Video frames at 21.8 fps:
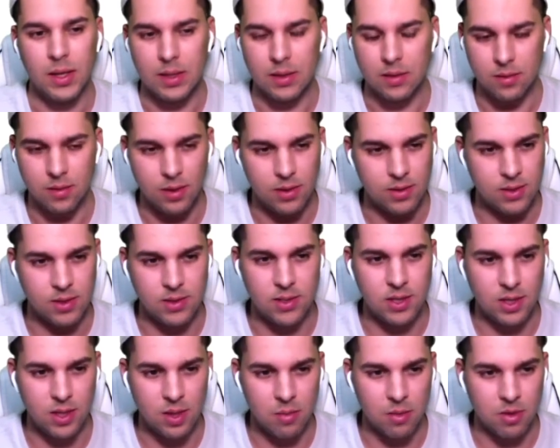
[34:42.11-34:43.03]
as I said,
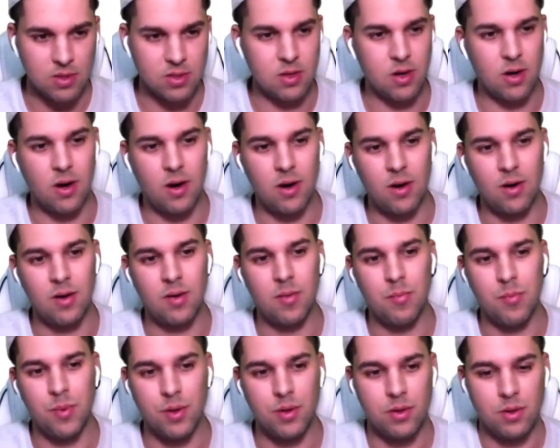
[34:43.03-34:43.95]
I'm Lazar,
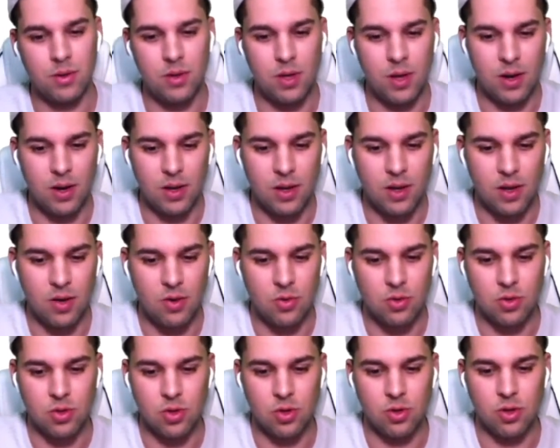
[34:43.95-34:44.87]
but then again you
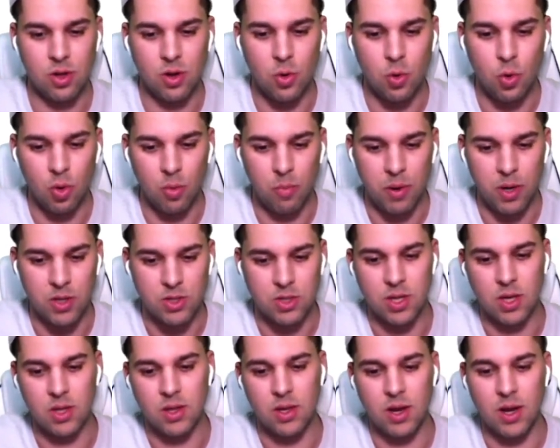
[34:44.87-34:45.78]
saw the
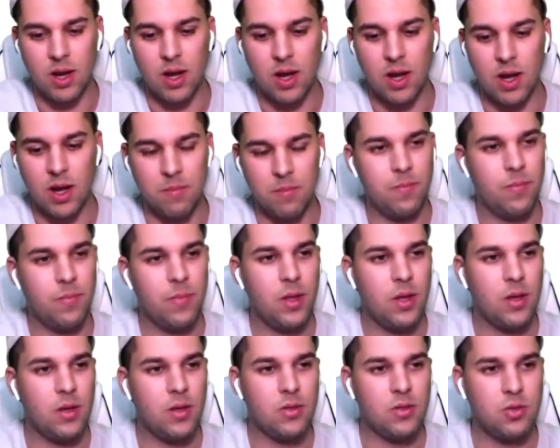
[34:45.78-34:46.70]
coolpage.com,
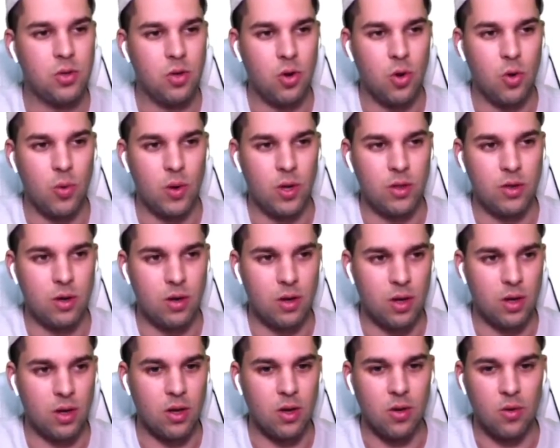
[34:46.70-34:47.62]
so you're
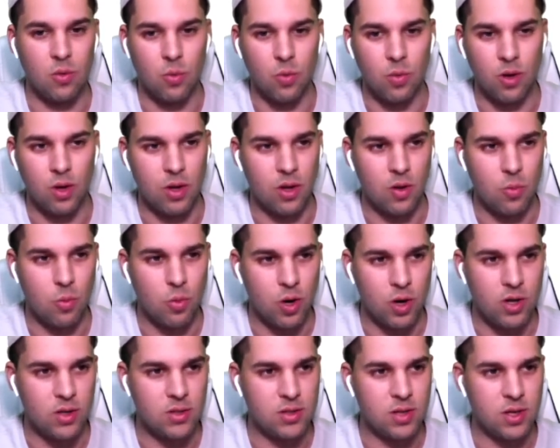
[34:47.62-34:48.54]
wondering, like, what
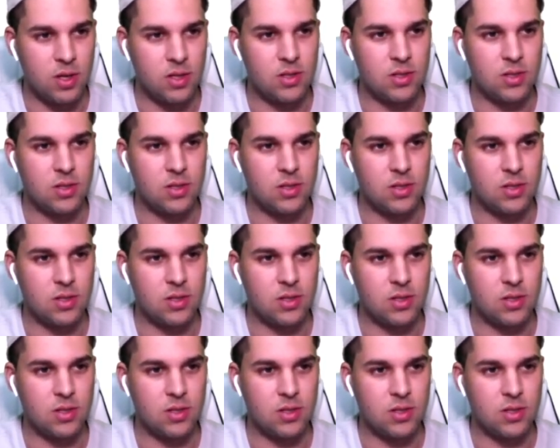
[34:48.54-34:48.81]
is this